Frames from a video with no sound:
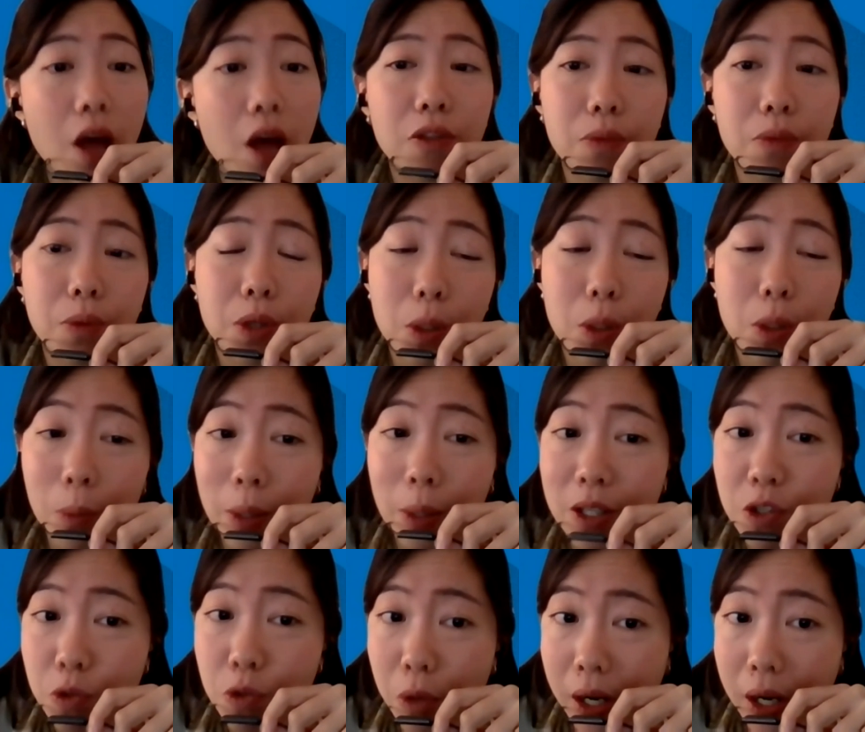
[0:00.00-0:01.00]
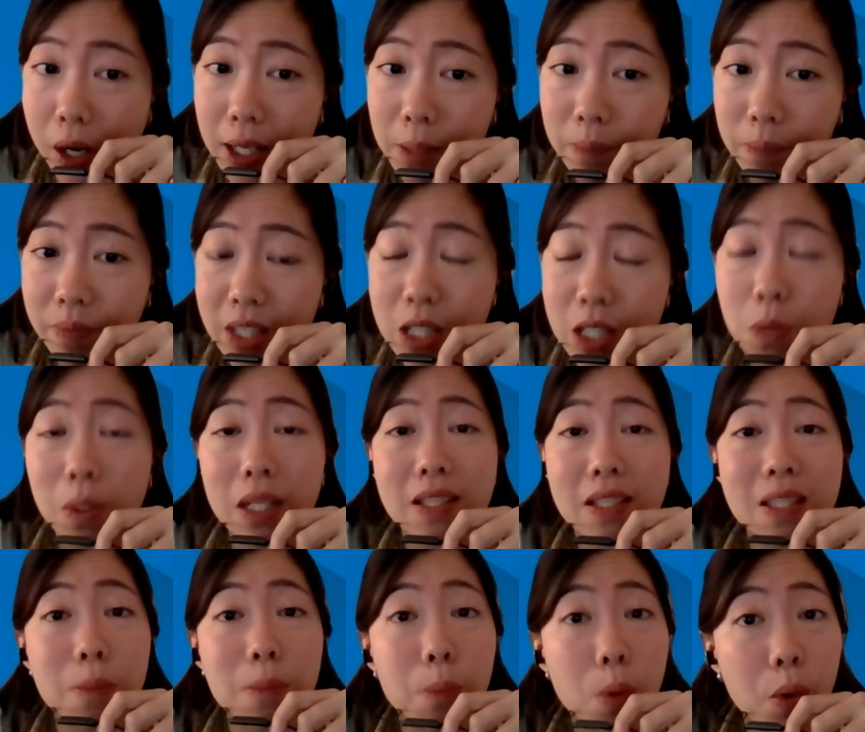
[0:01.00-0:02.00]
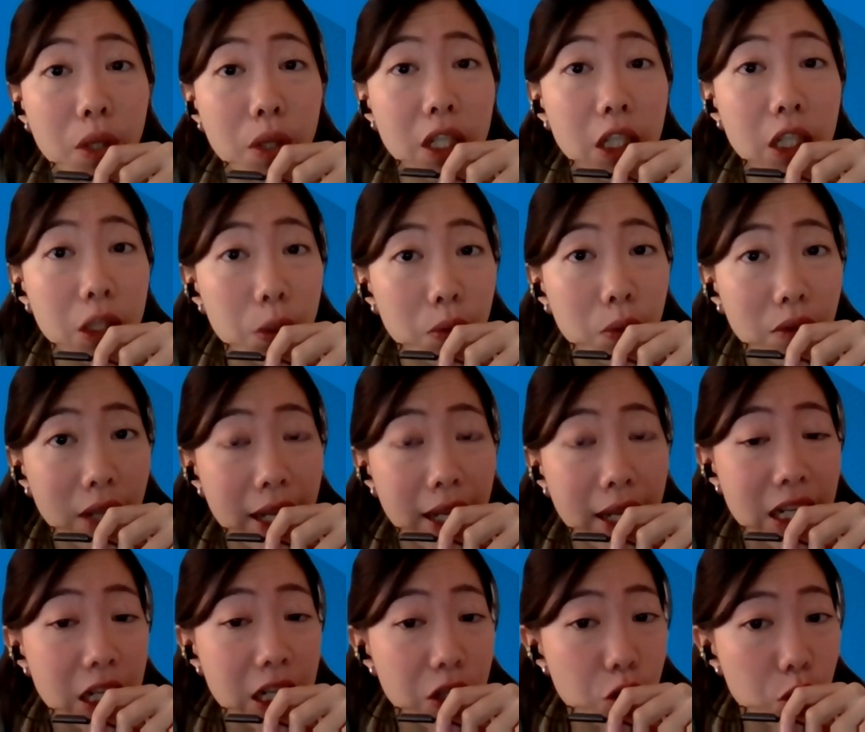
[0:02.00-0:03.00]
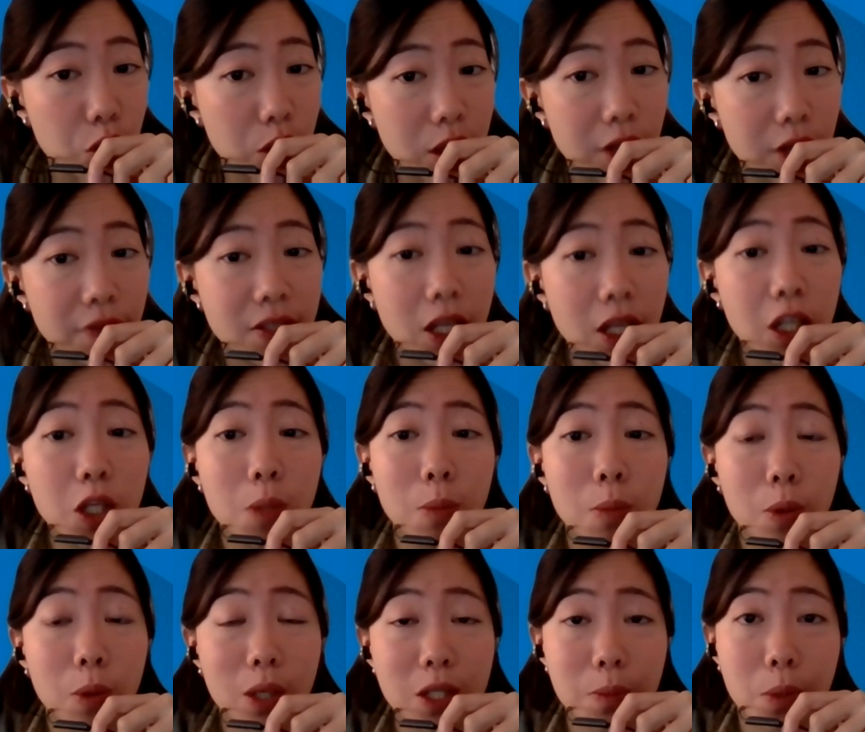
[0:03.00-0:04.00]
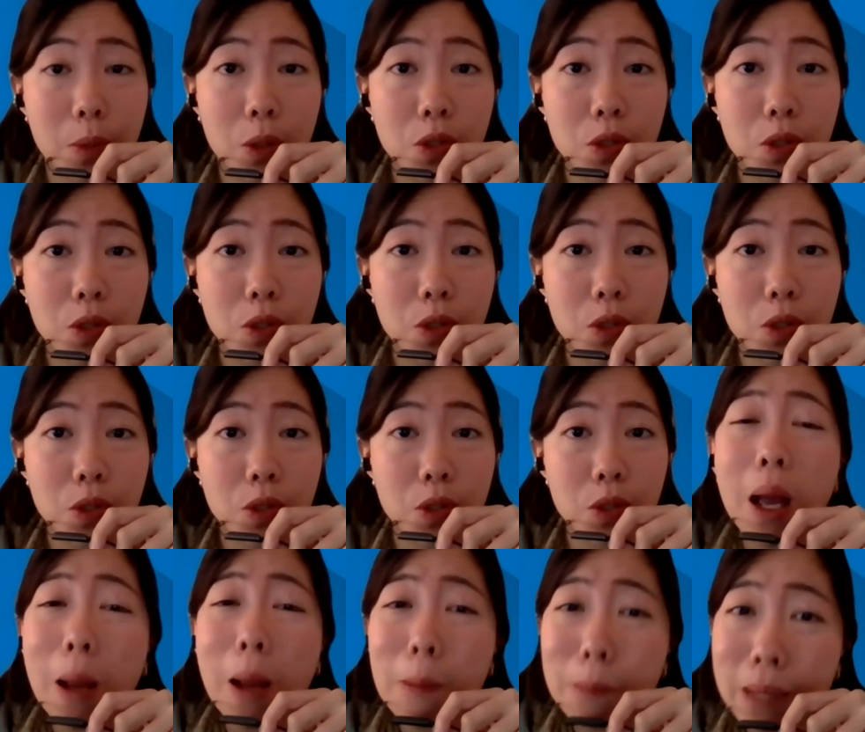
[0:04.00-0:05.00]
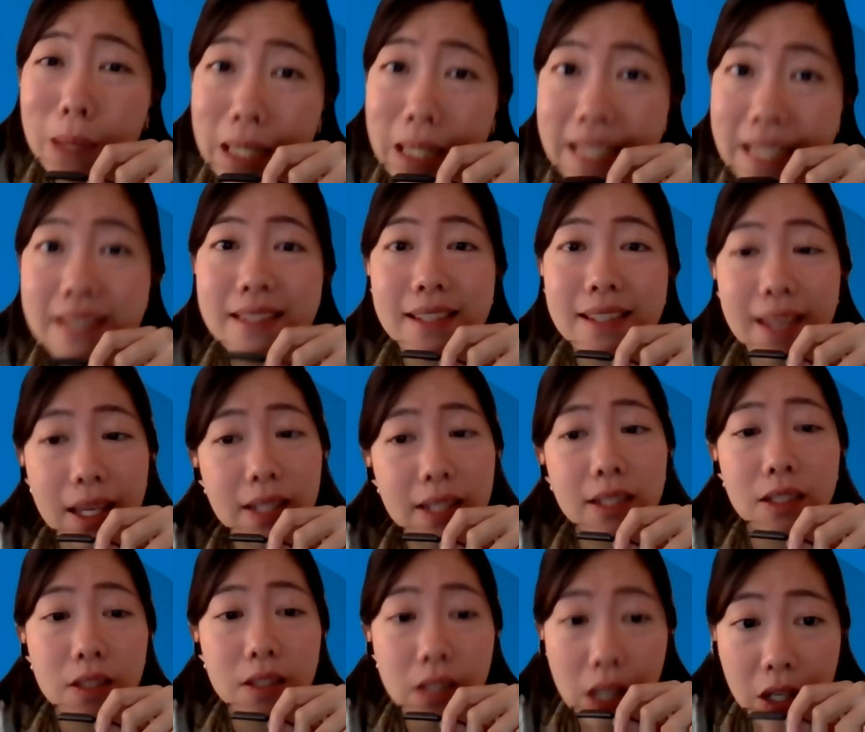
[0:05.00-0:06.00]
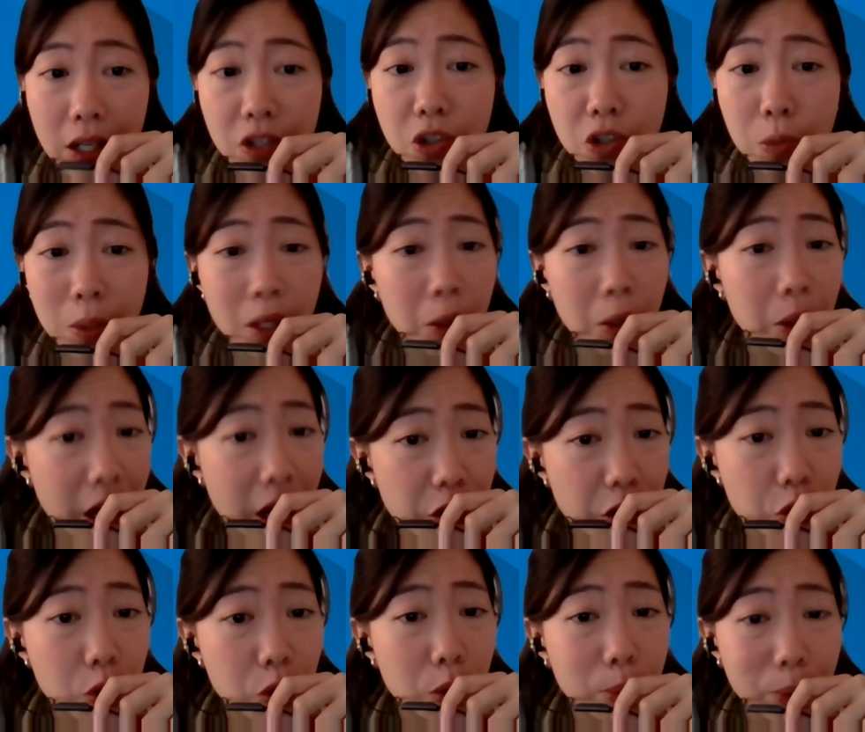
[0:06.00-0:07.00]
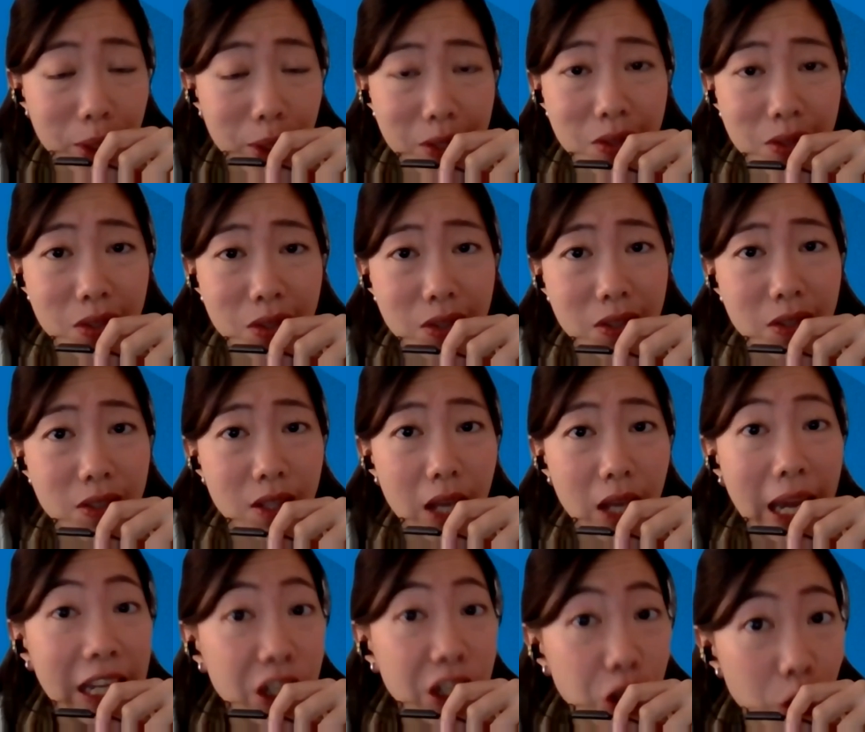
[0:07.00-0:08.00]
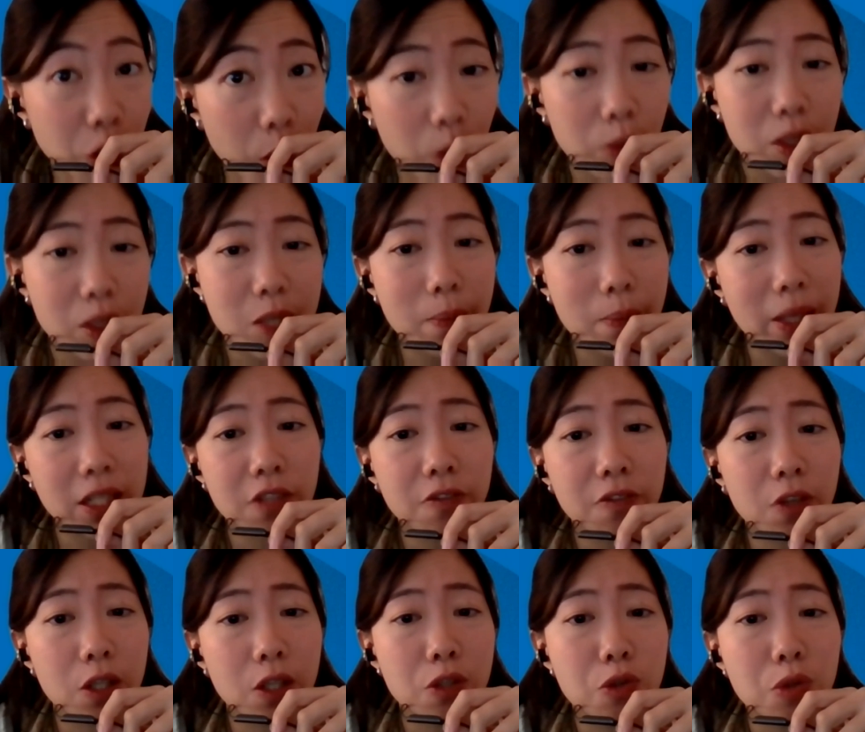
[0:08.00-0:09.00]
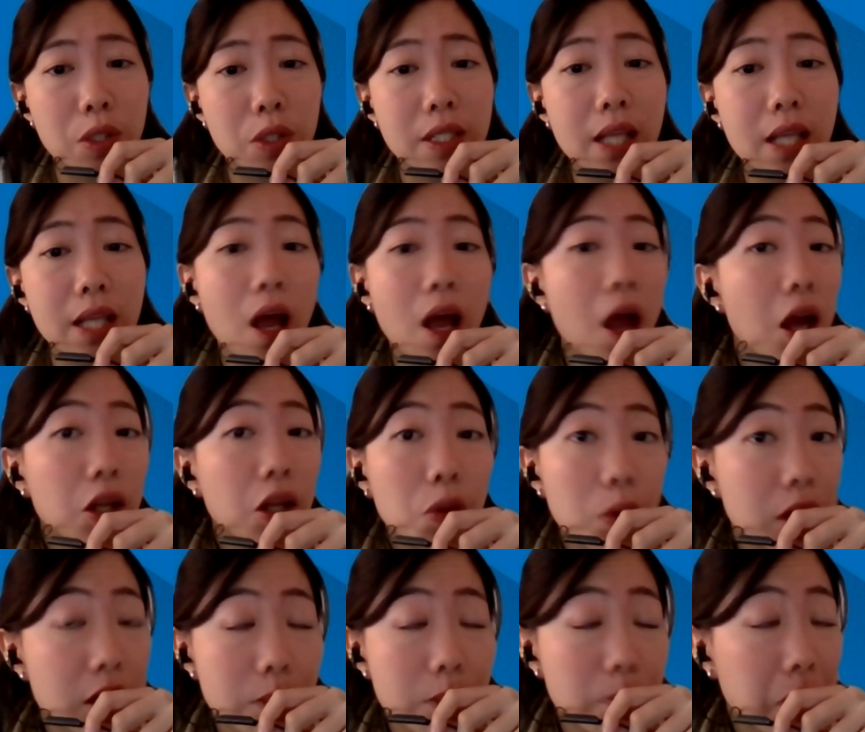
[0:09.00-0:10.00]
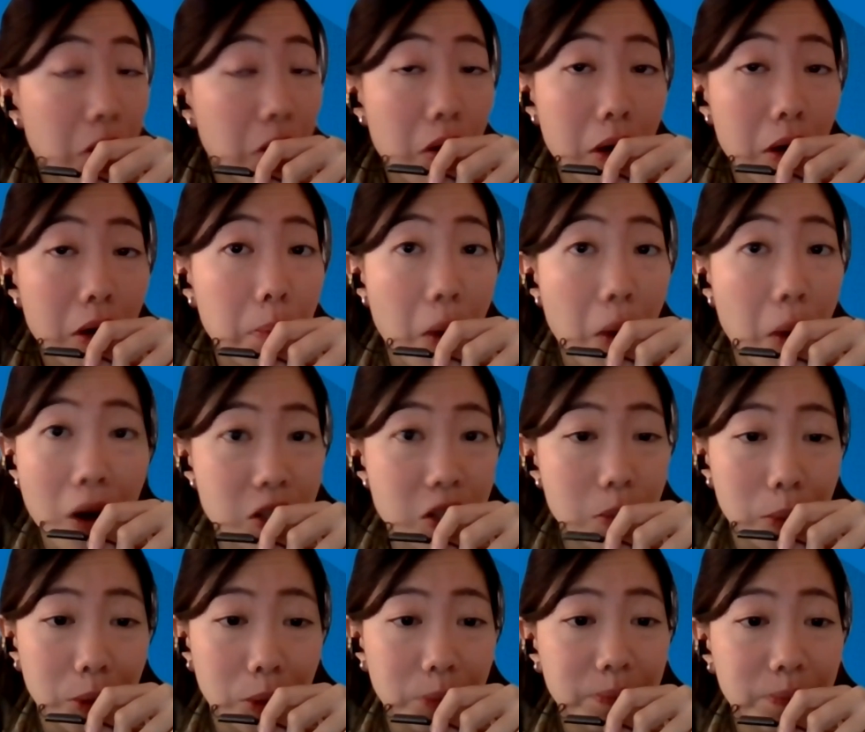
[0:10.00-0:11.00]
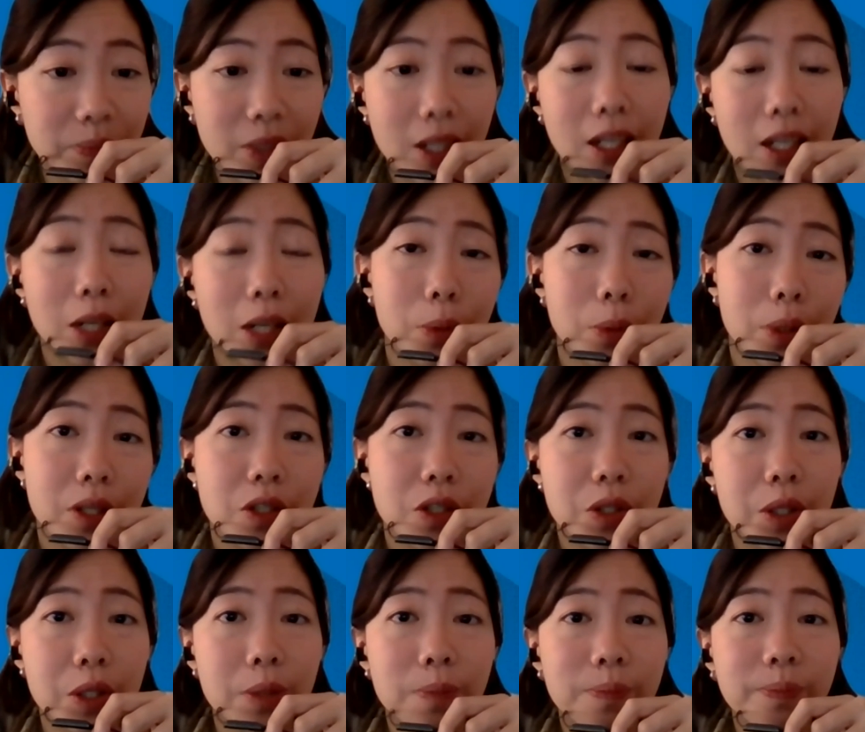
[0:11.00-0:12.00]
through human rights training, as well as supporting youth-led initiatives and human rights projects. Please get in touch with our national presences in your respective countries to explore possible collaboration.